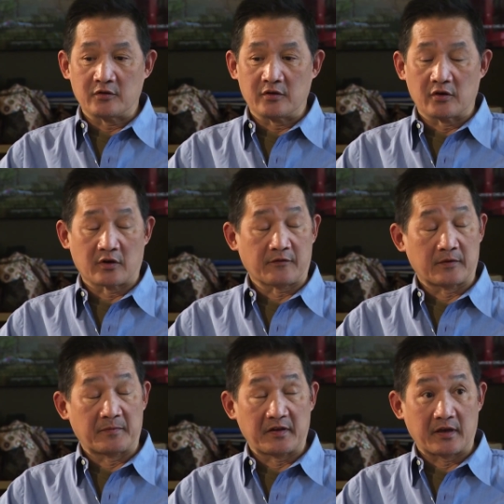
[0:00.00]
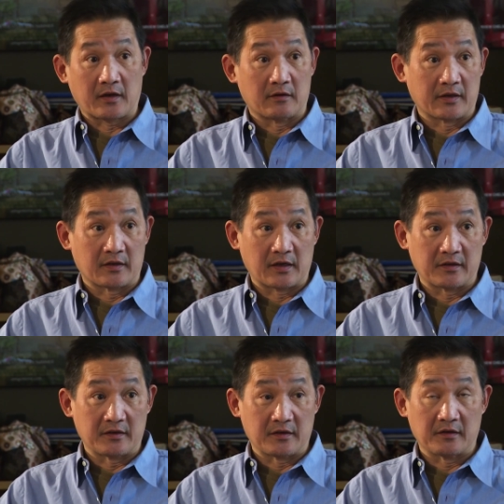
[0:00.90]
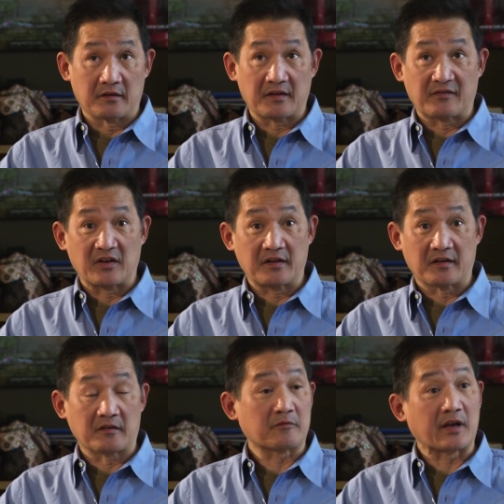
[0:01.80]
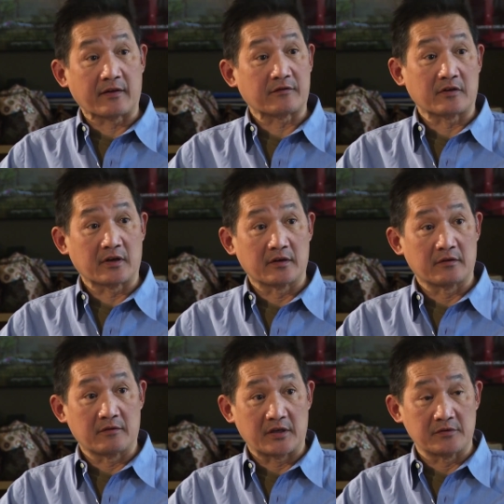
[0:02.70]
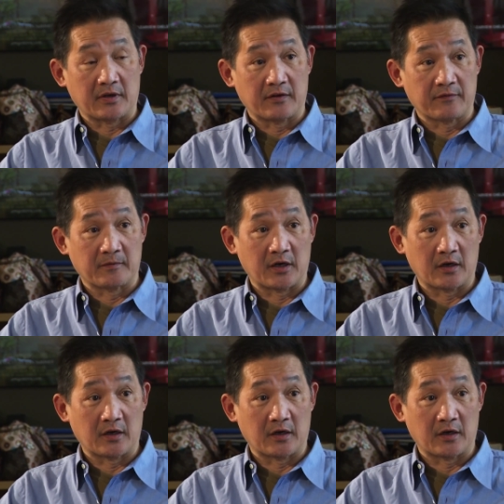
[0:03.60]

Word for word: to New York from Seattle in 1976, right after I graduated from